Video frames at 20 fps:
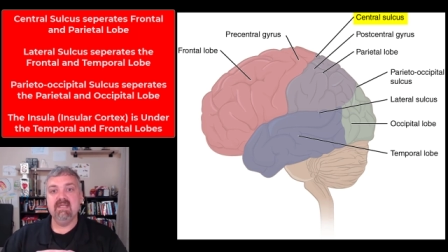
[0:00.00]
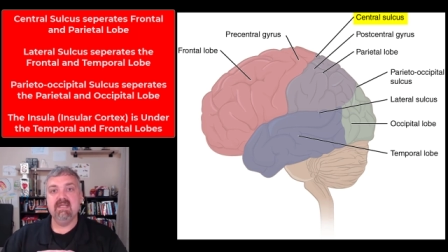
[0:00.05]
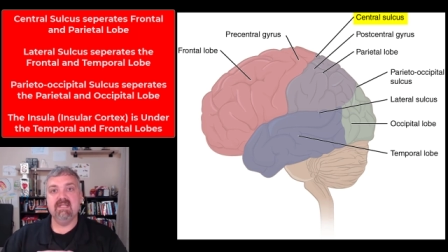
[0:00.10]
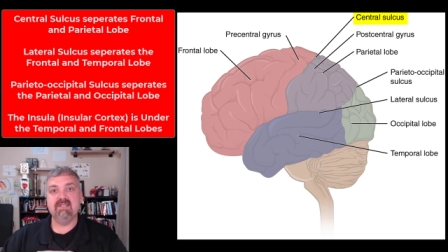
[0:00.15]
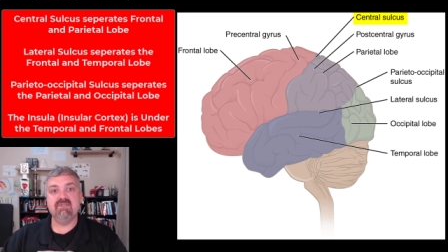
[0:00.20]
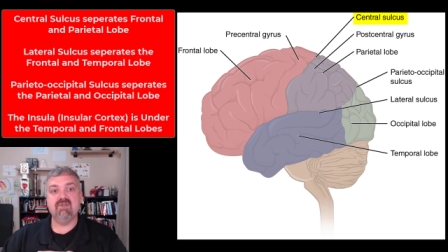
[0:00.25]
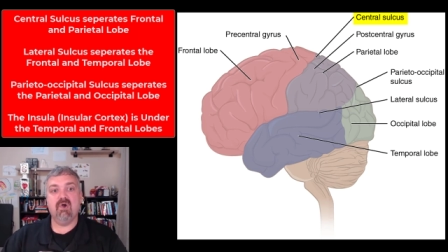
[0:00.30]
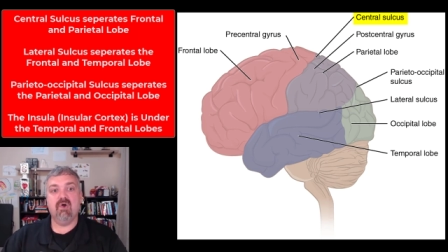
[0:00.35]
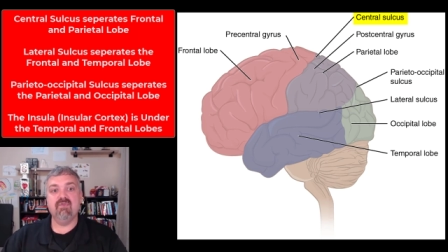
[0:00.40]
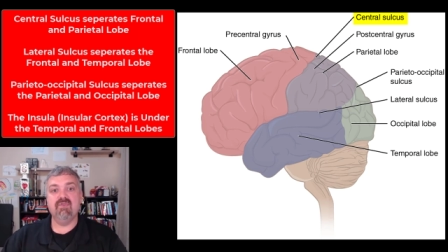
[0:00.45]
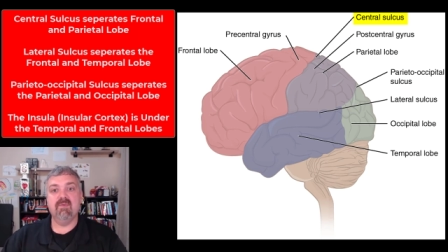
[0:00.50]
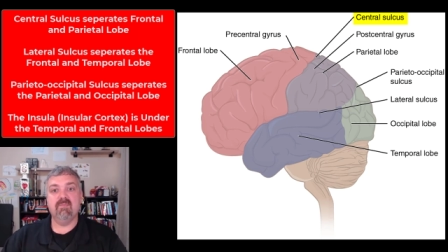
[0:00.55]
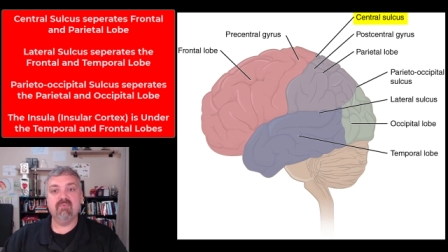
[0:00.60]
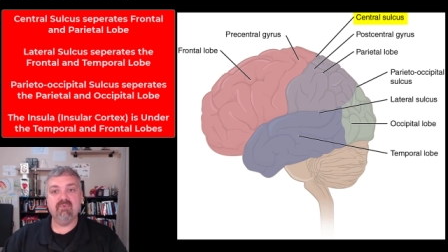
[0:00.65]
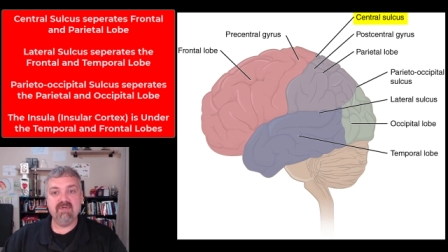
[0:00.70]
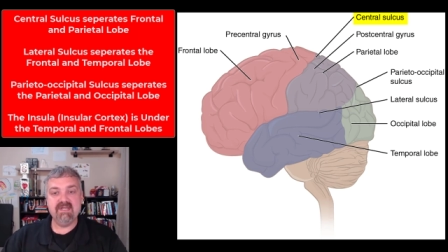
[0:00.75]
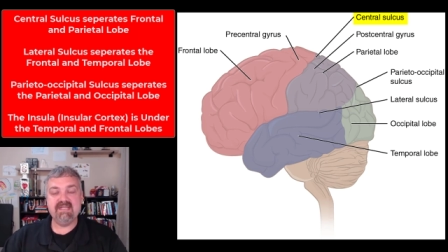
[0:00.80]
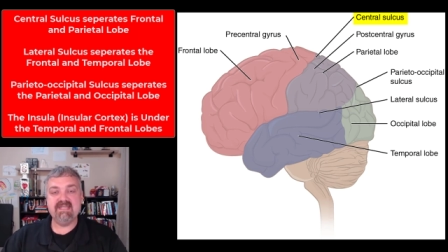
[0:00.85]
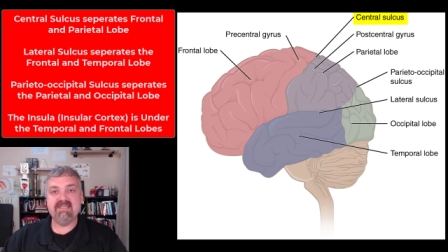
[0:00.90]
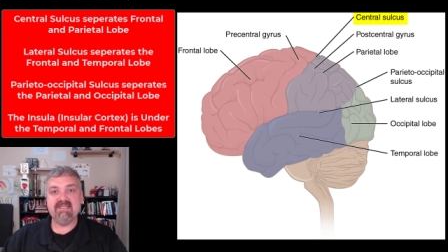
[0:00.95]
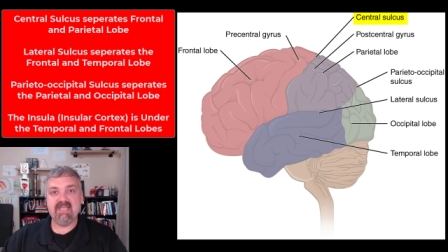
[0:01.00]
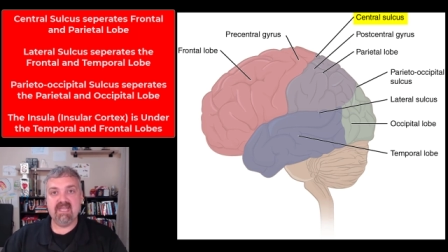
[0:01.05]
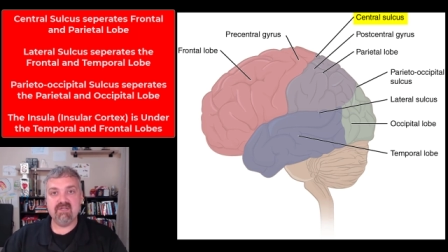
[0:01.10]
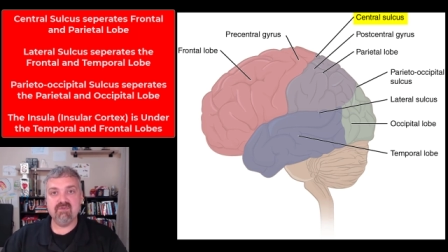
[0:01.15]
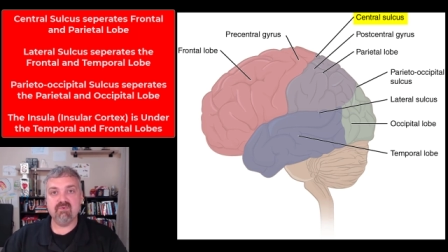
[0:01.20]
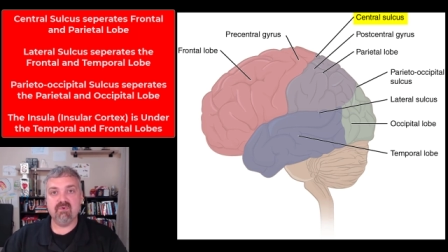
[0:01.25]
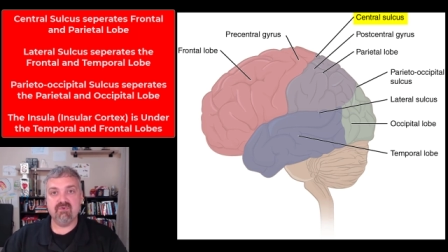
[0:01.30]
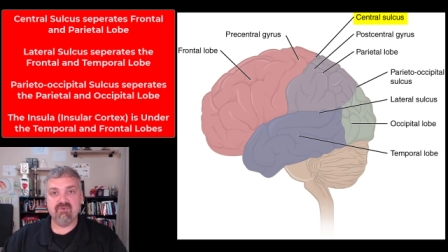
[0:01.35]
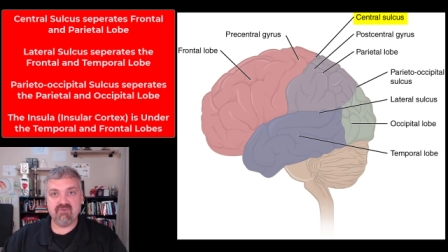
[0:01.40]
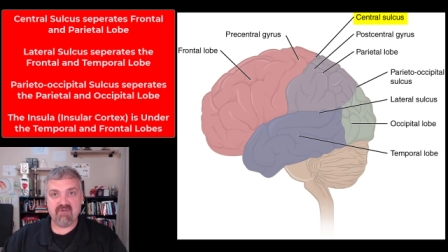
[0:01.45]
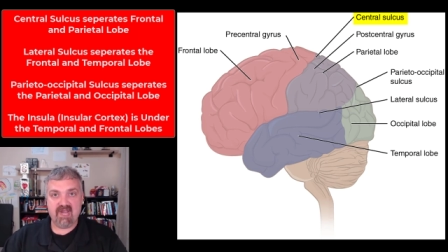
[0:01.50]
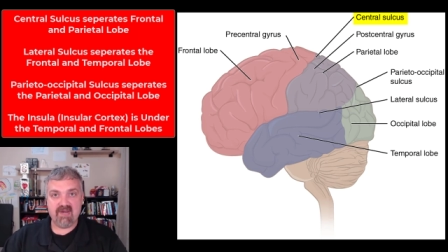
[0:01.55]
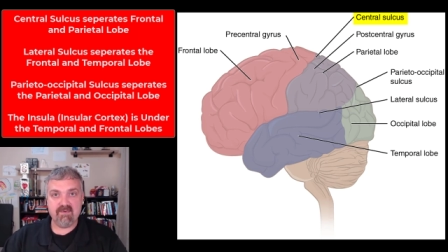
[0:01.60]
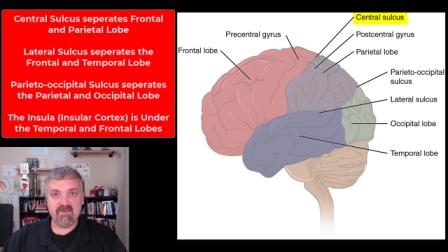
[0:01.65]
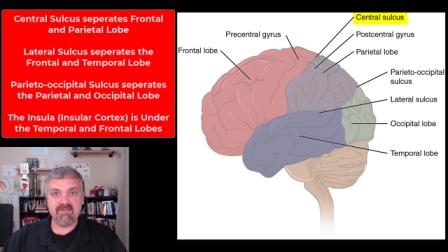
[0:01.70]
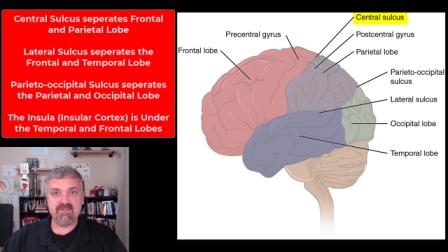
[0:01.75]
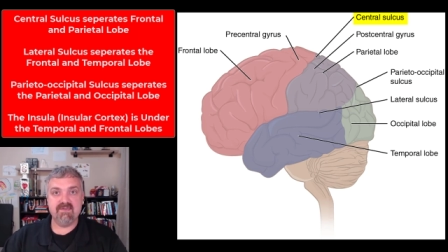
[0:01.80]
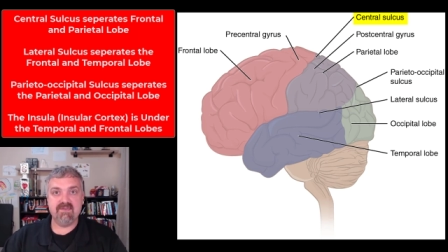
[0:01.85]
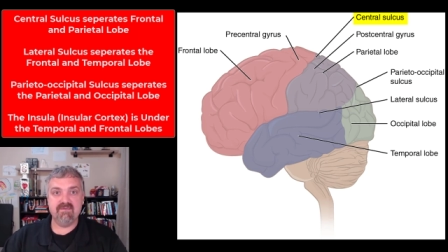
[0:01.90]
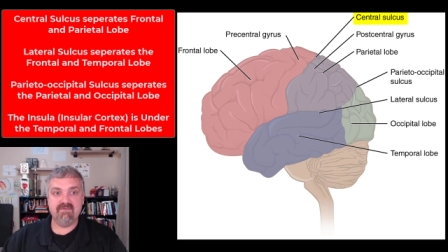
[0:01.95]
It's called the precentral
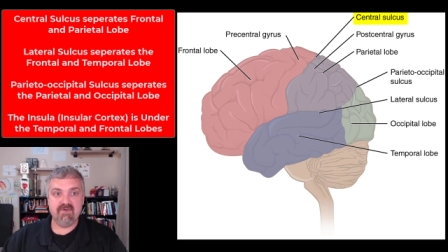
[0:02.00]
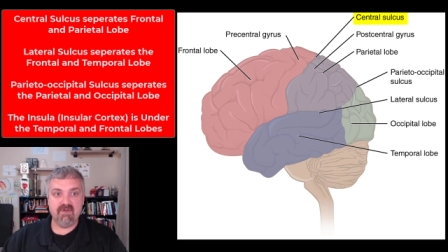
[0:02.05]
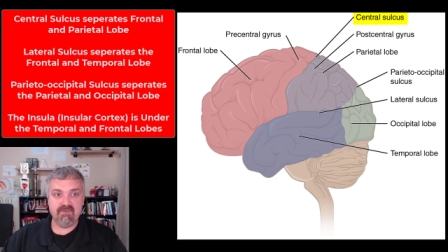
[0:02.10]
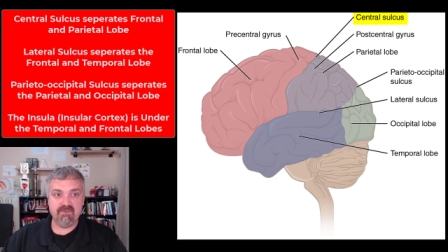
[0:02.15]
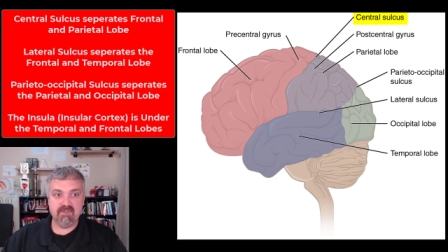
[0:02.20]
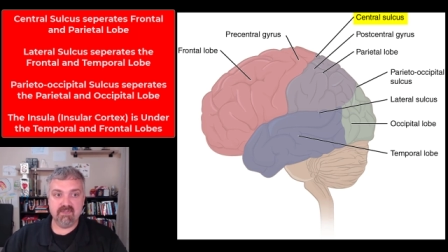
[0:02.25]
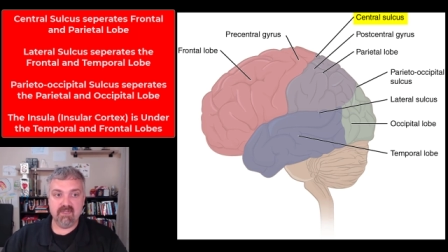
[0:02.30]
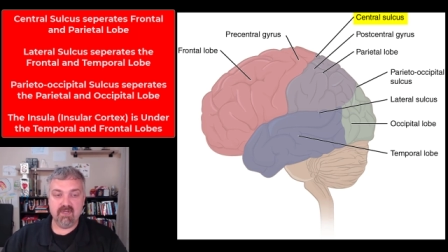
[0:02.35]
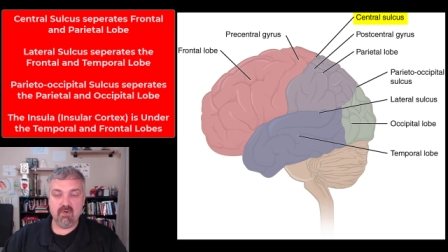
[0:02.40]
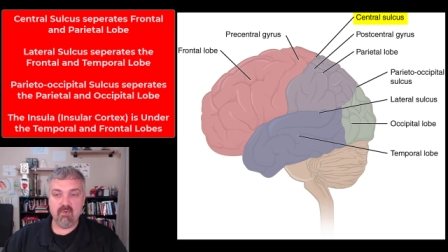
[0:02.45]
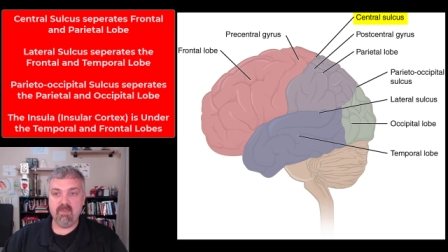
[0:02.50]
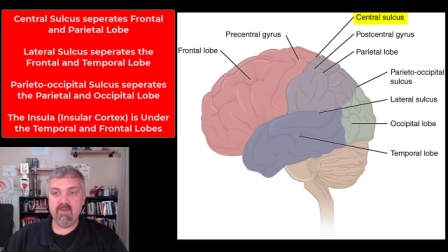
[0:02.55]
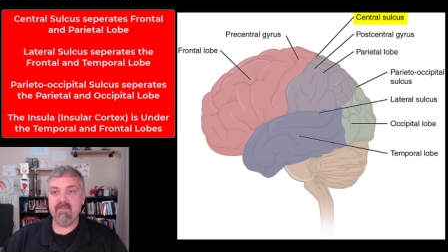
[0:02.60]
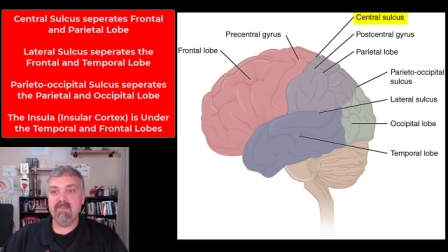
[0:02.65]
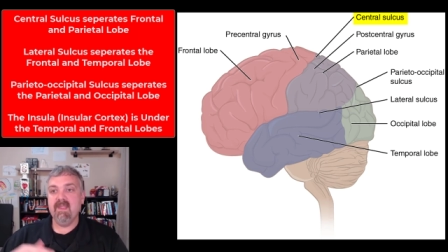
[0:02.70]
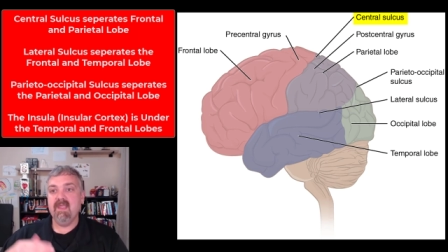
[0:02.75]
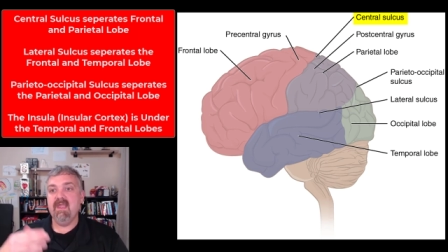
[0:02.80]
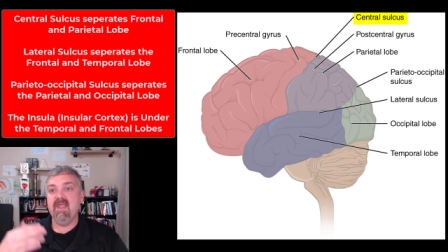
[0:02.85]
gyrus of the frontal lobe,